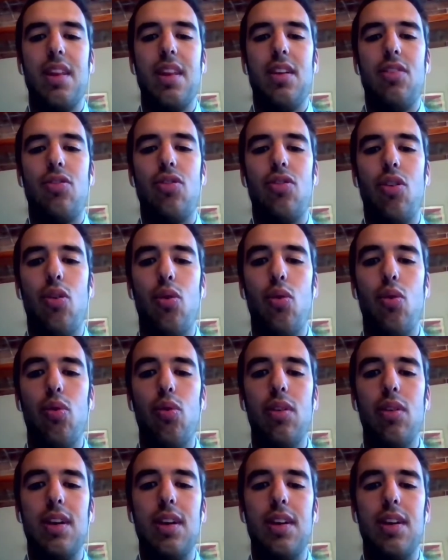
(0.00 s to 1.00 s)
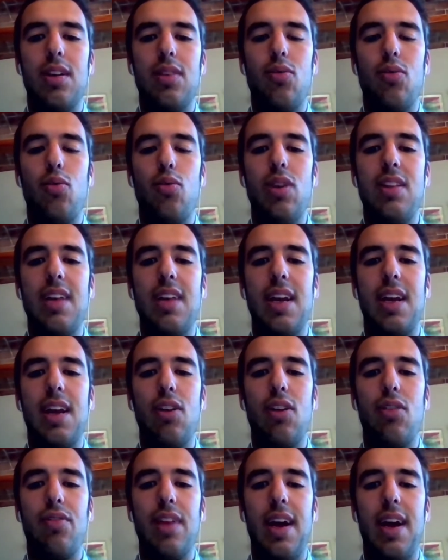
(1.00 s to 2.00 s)
So we take care
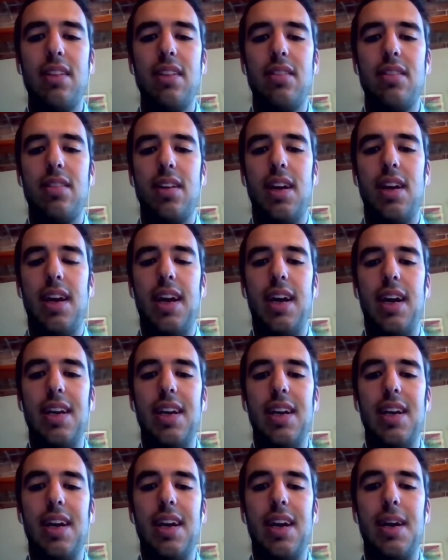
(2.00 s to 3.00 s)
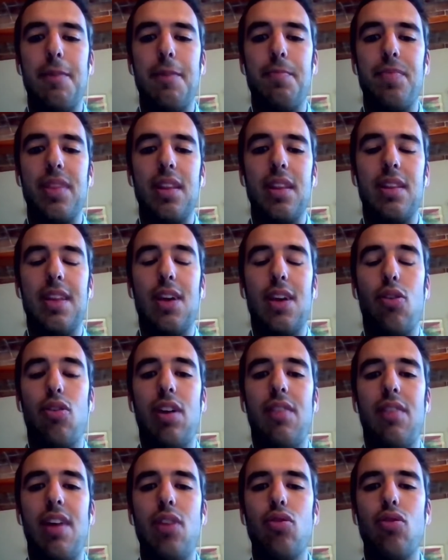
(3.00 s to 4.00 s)
of that. And the
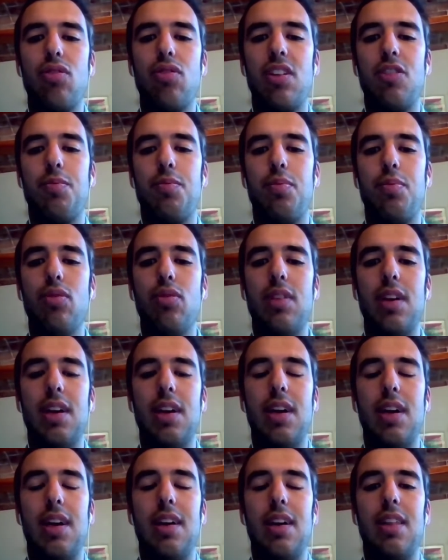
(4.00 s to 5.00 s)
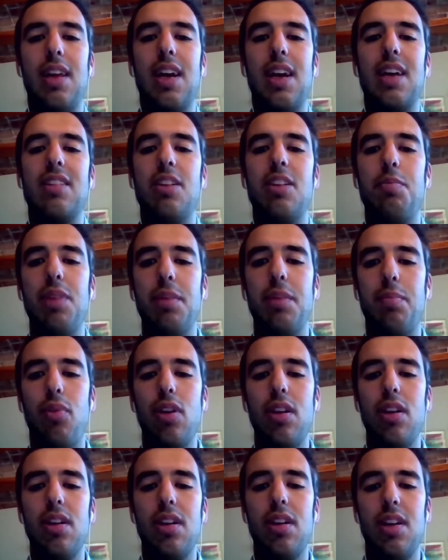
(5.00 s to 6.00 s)
coronavirus has put, I think, a tipping
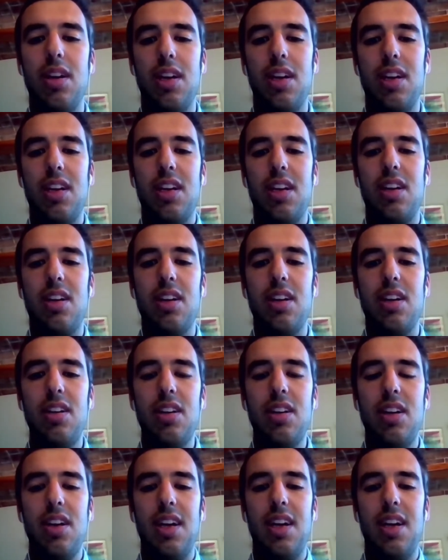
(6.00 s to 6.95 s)
point here.